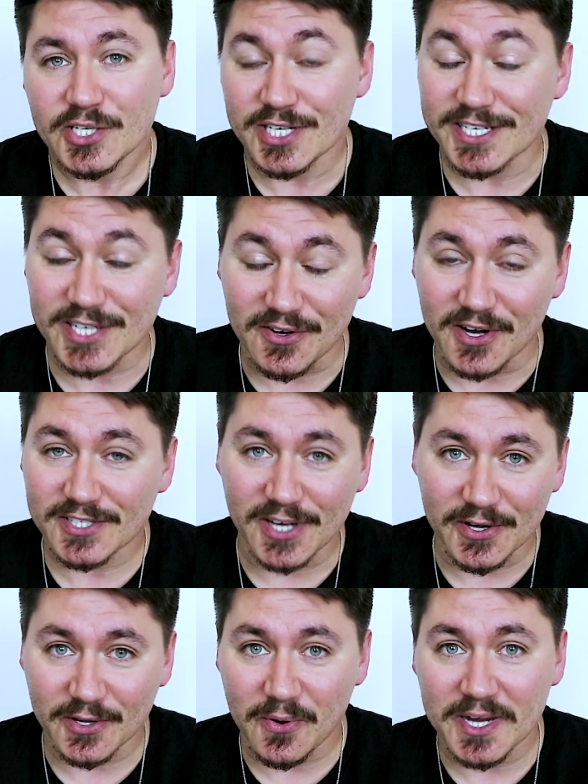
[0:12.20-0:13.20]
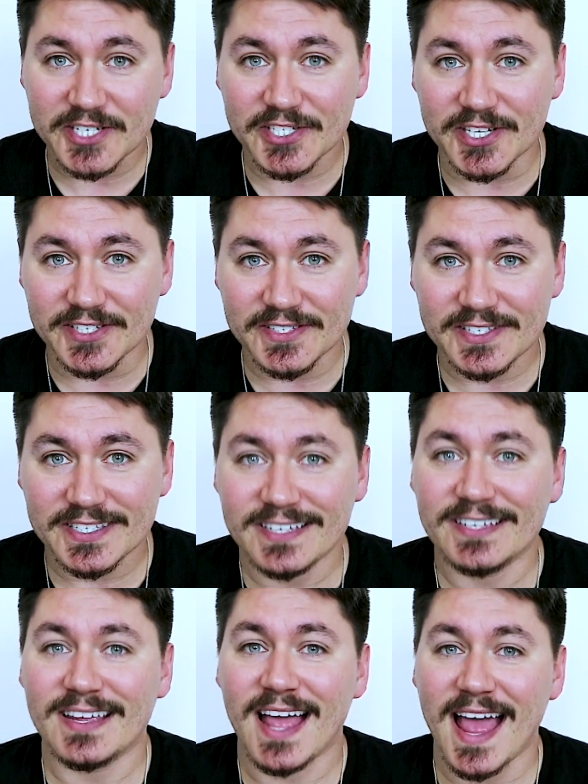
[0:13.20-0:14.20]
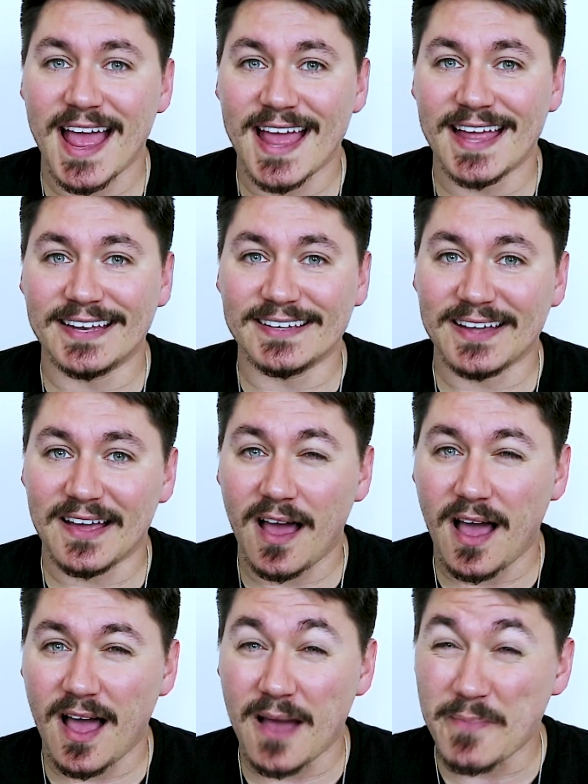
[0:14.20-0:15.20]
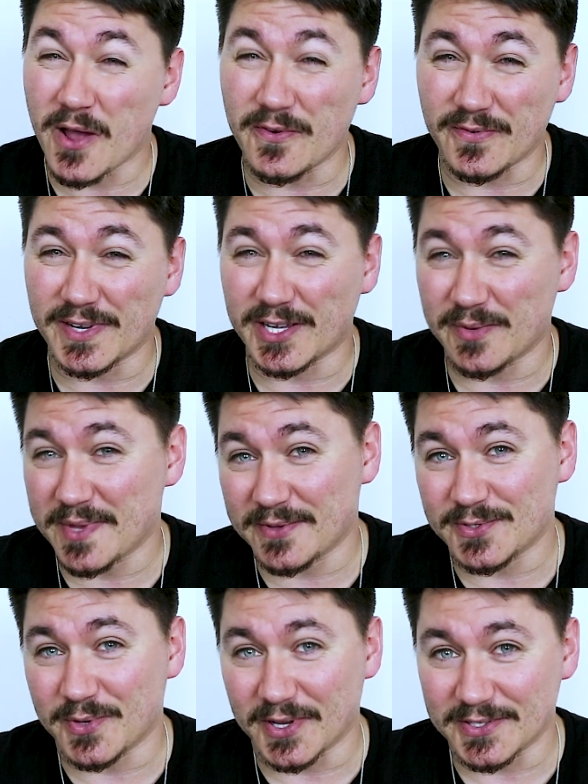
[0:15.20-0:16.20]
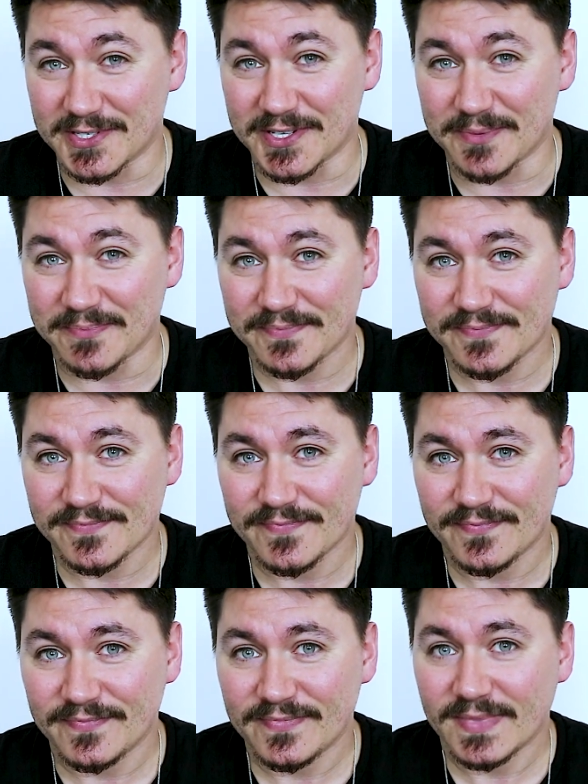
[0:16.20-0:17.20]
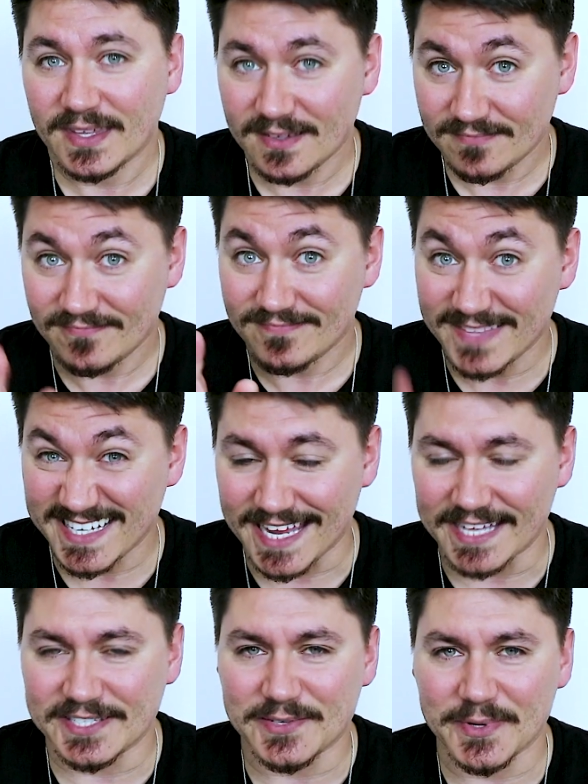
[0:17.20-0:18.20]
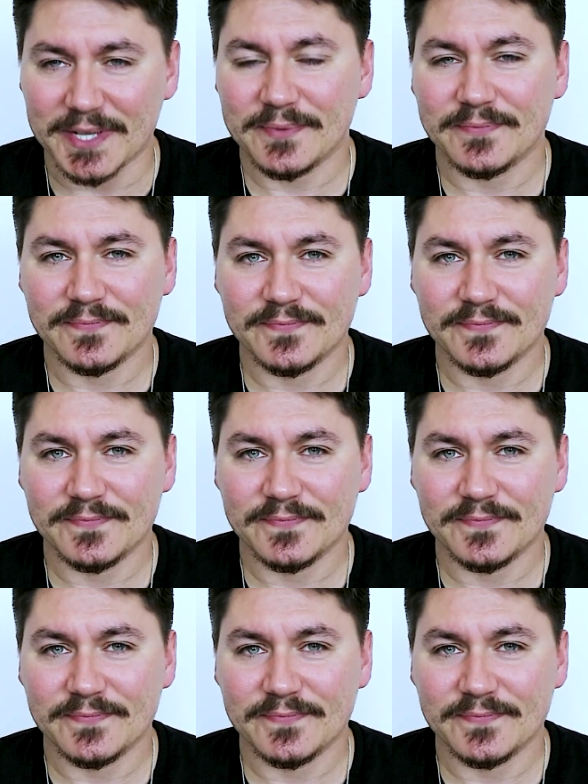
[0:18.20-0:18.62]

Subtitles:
She's going to ask a load of questions and I'm hopefully going to be able to answer them. Let's get into it.